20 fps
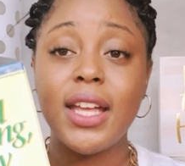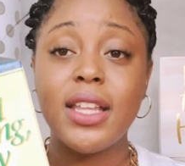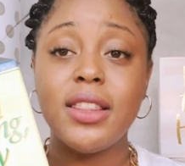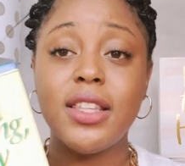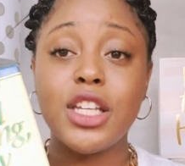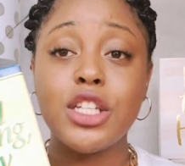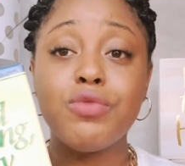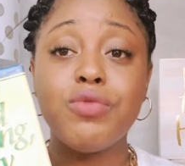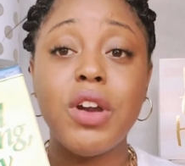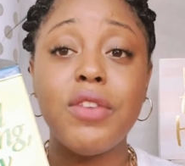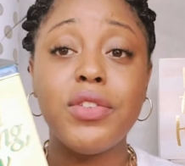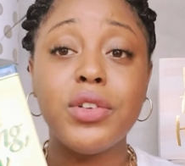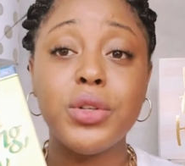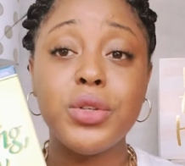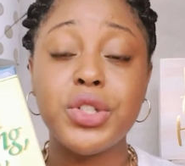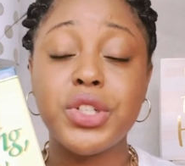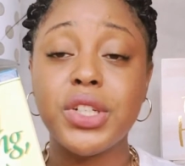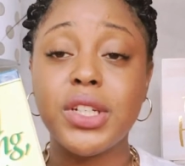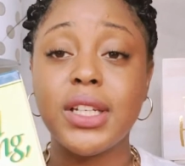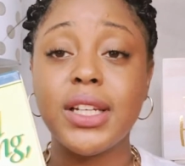This
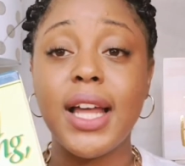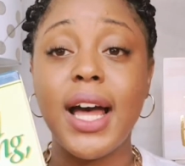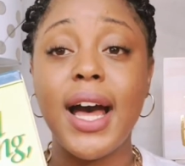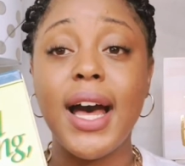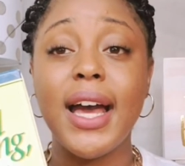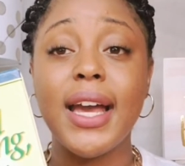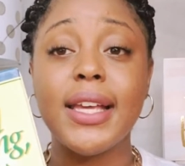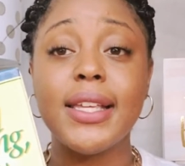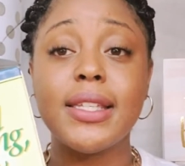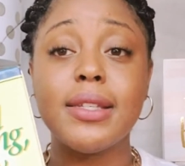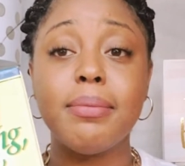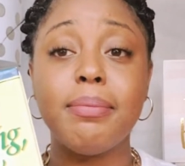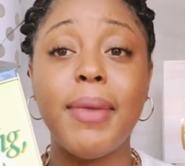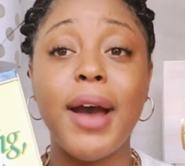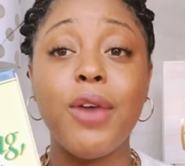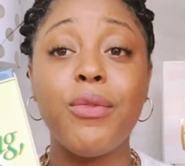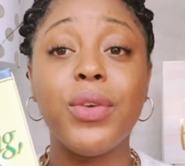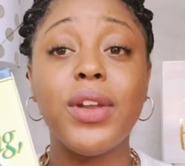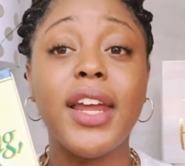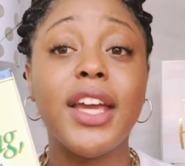revolutionized
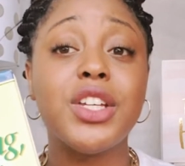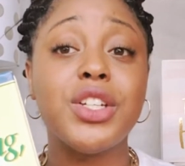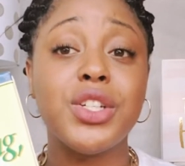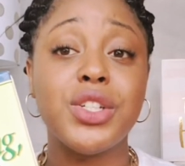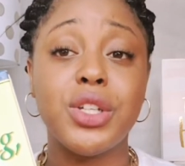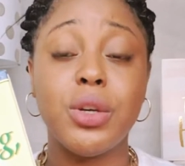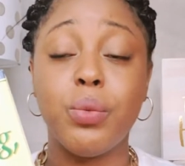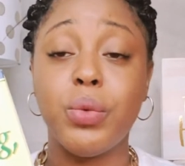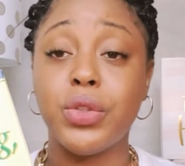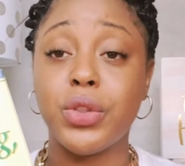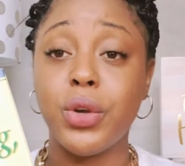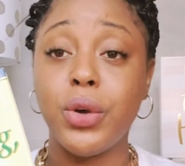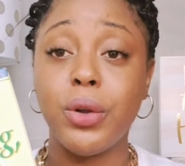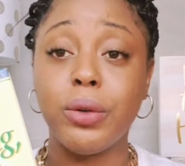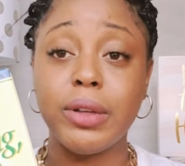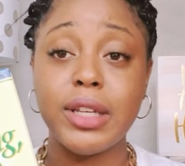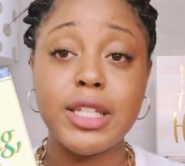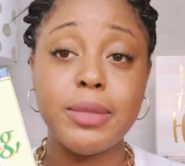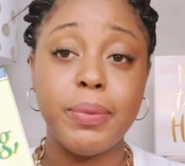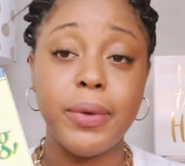my relationship with the
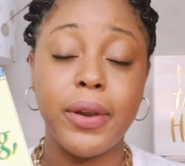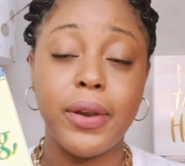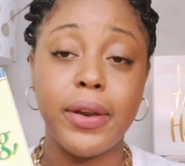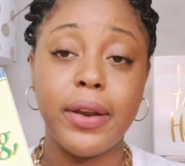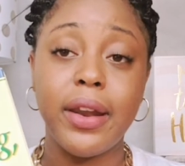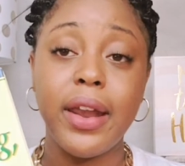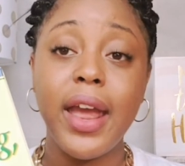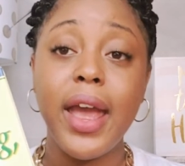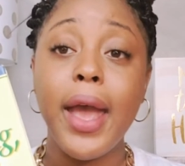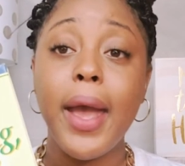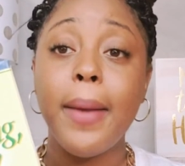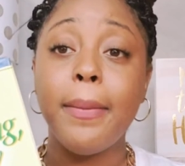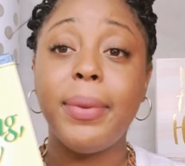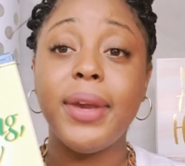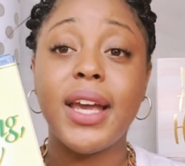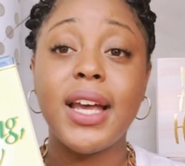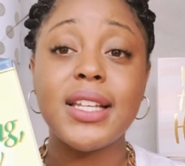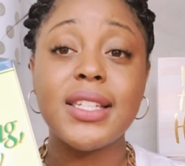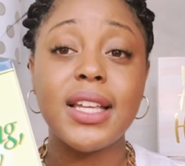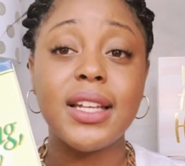Holy Spirit
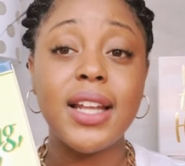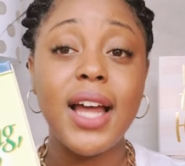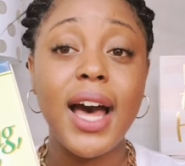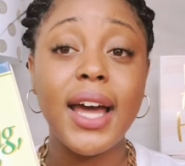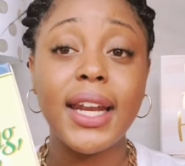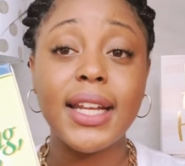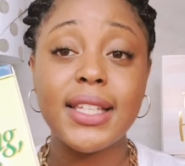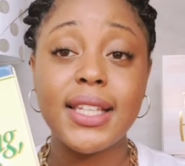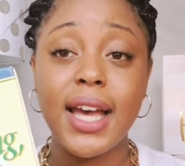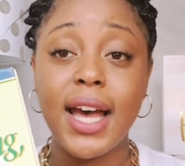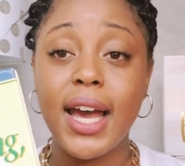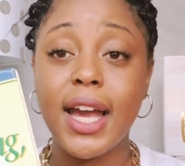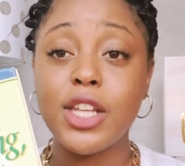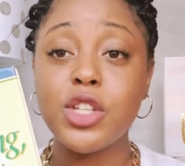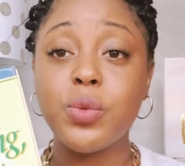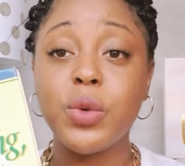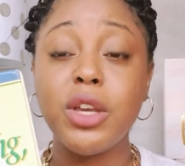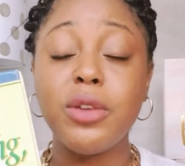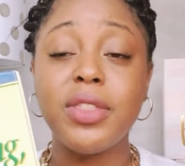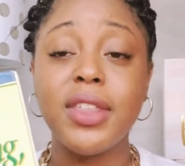because a lot of
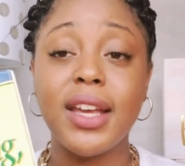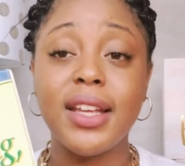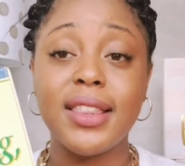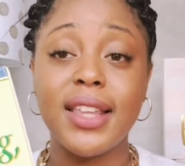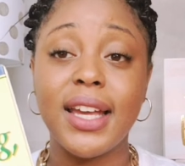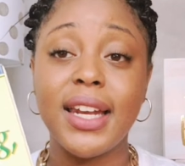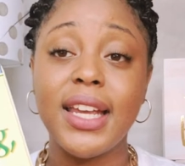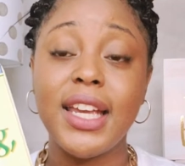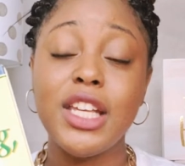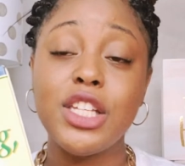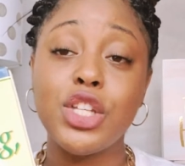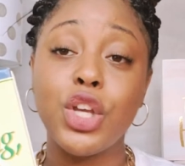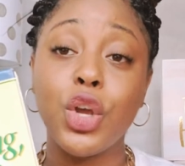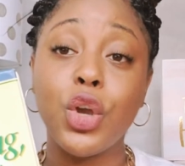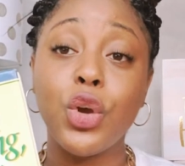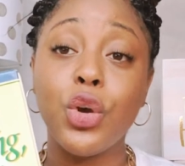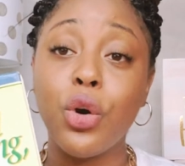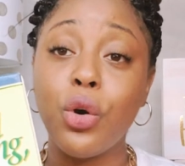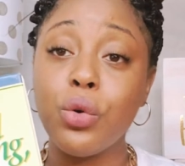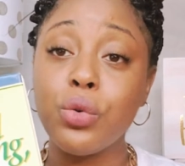times we think that he's a
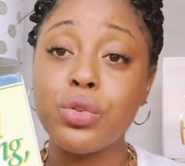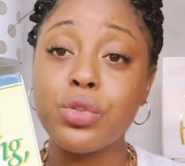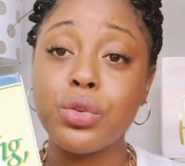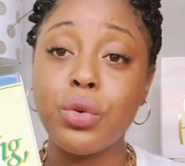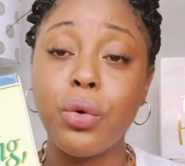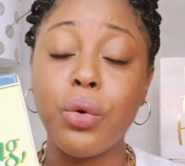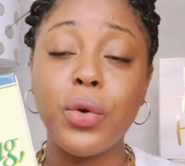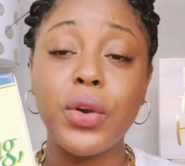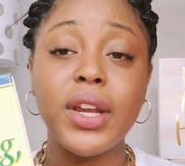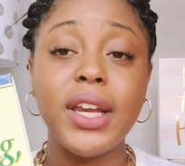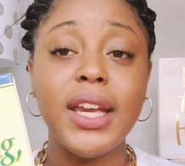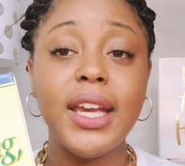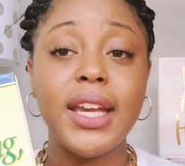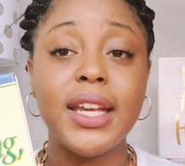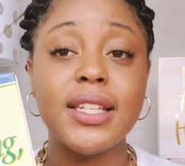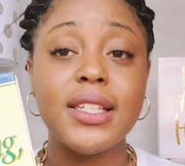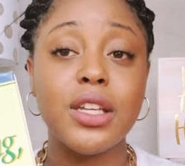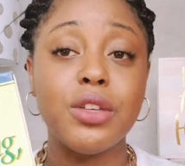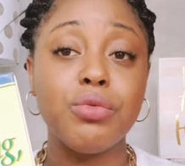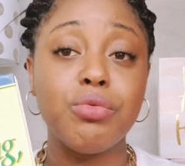ghost or
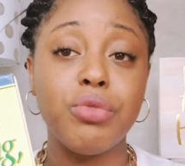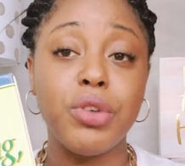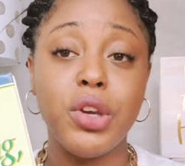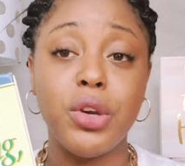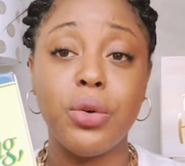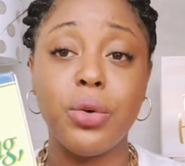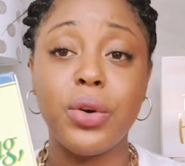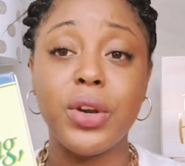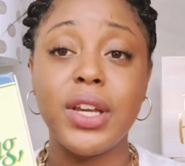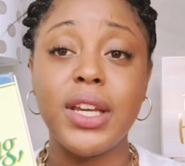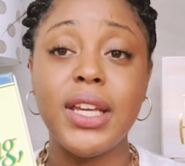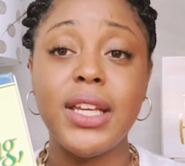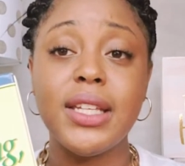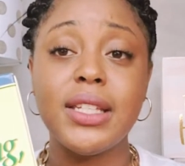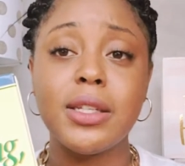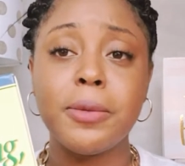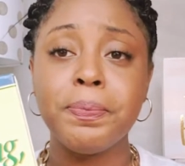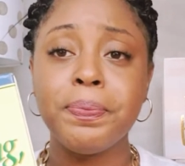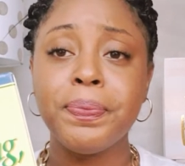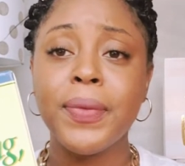he isn't real or
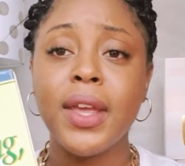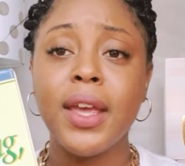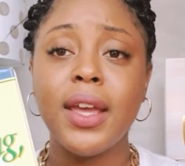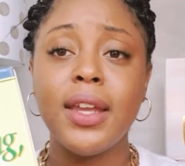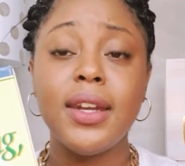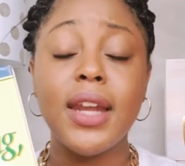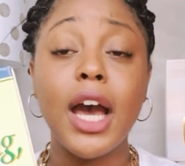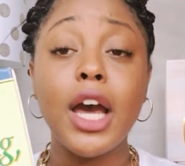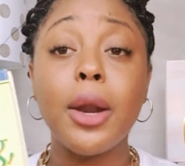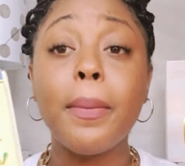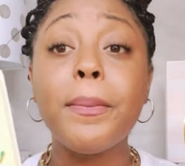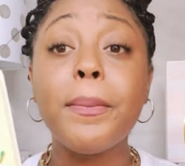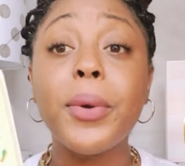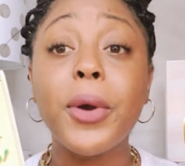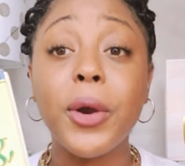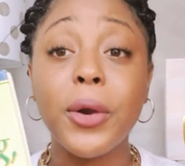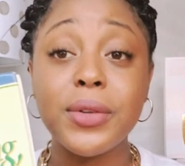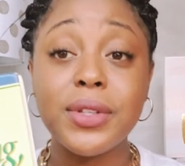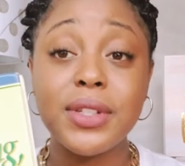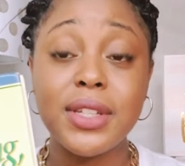he's not a
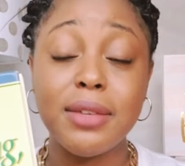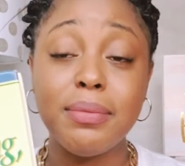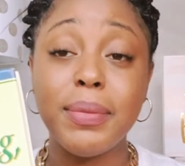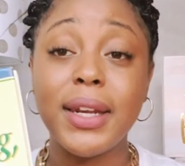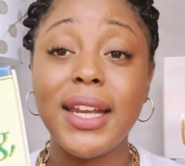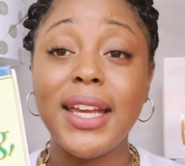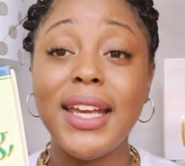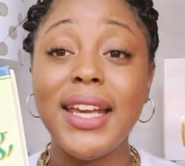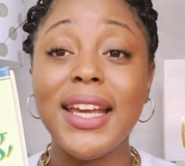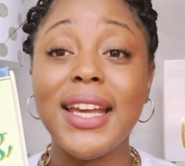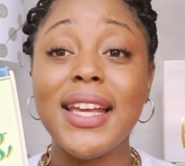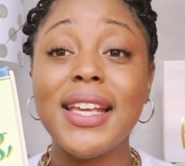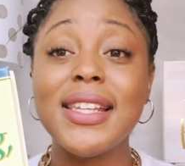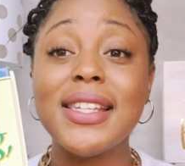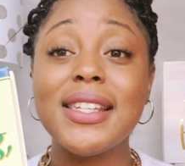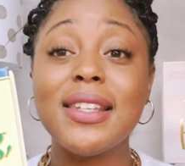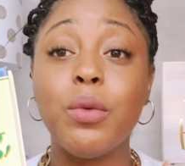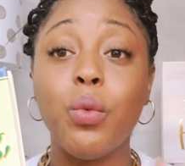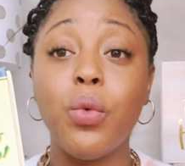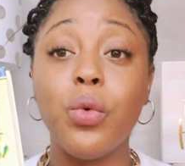person, but he
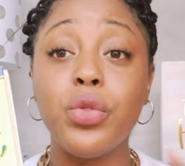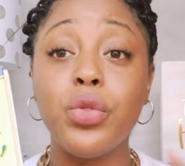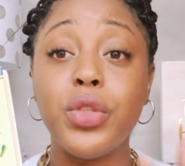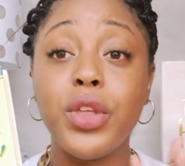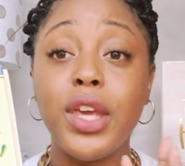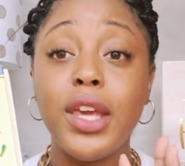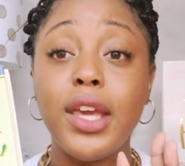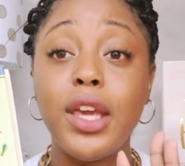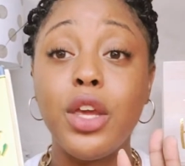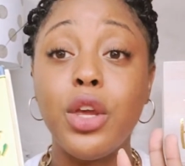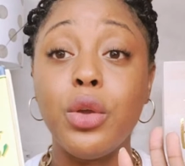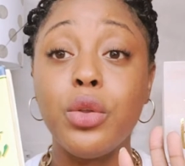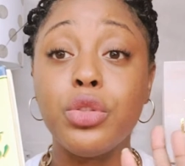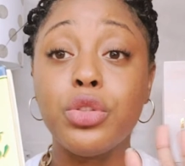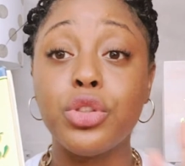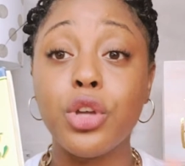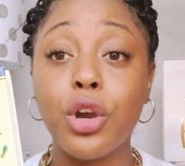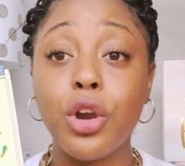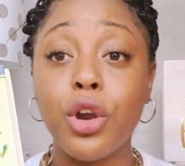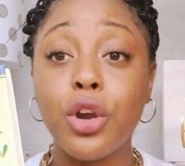is the
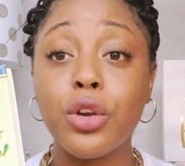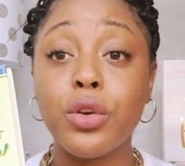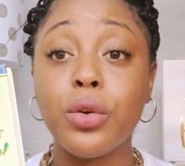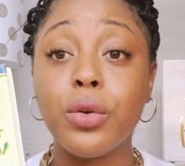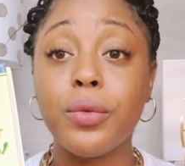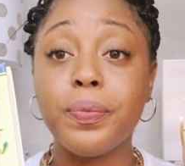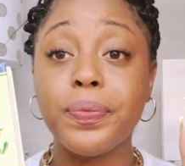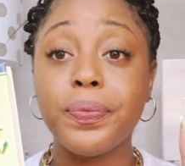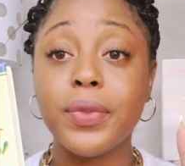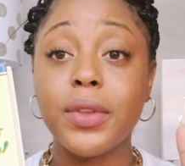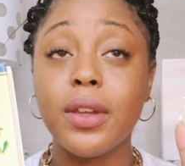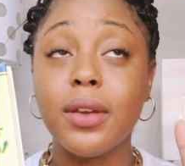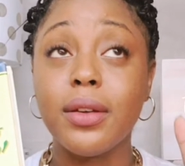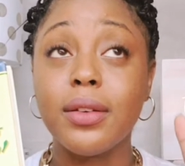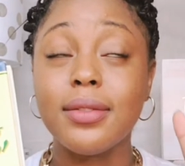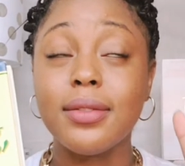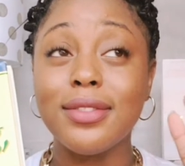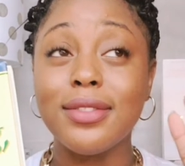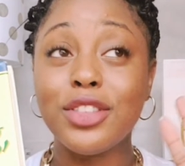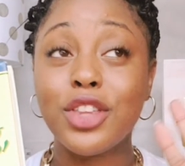third
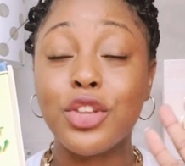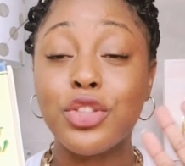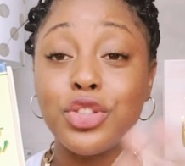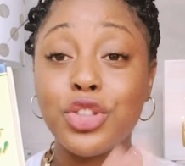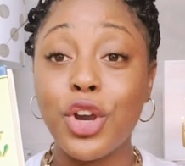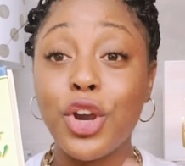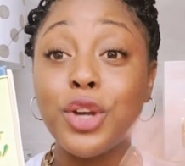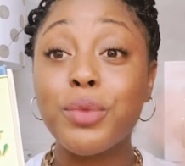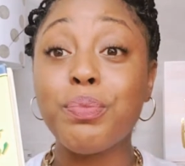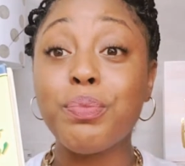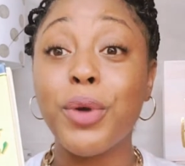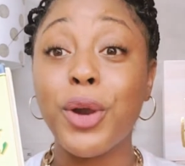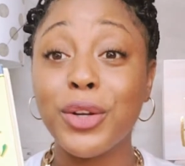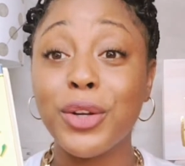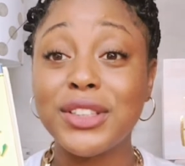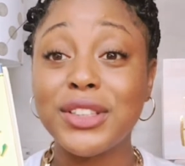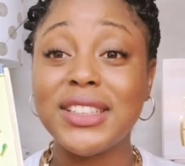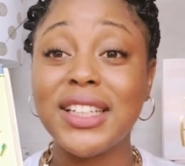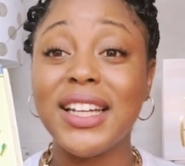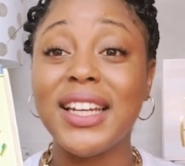the third
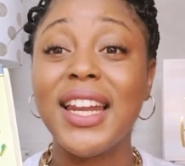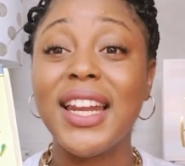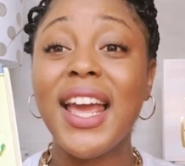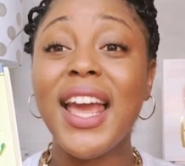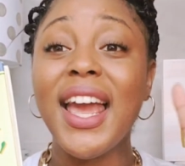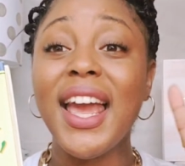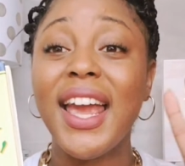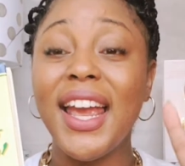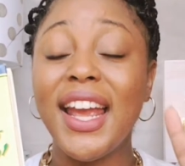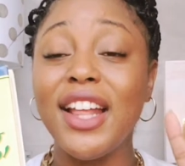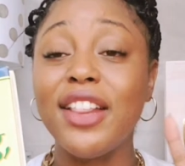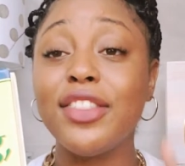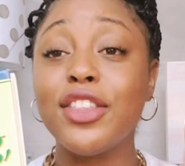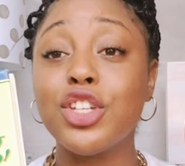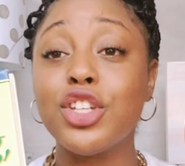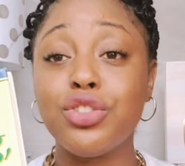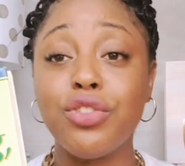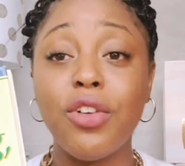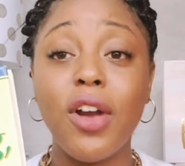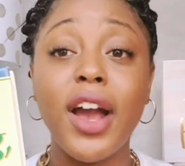person in
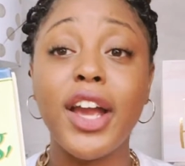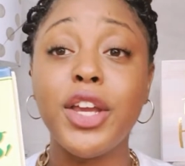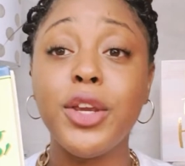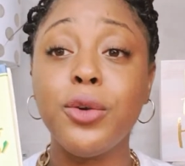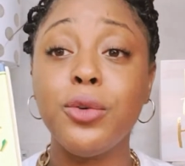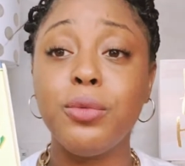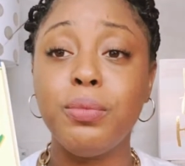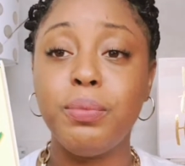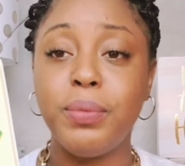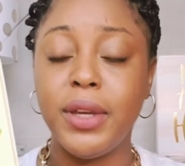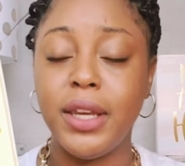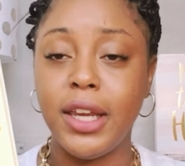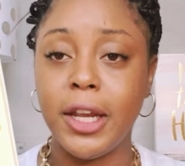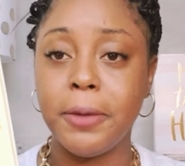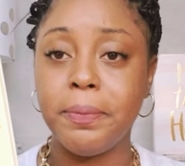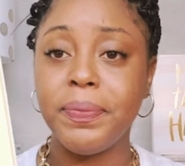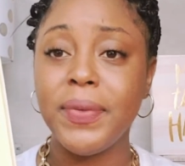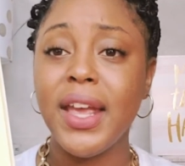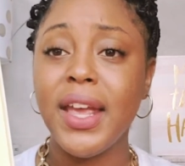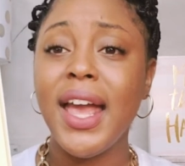the triune
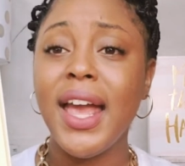being.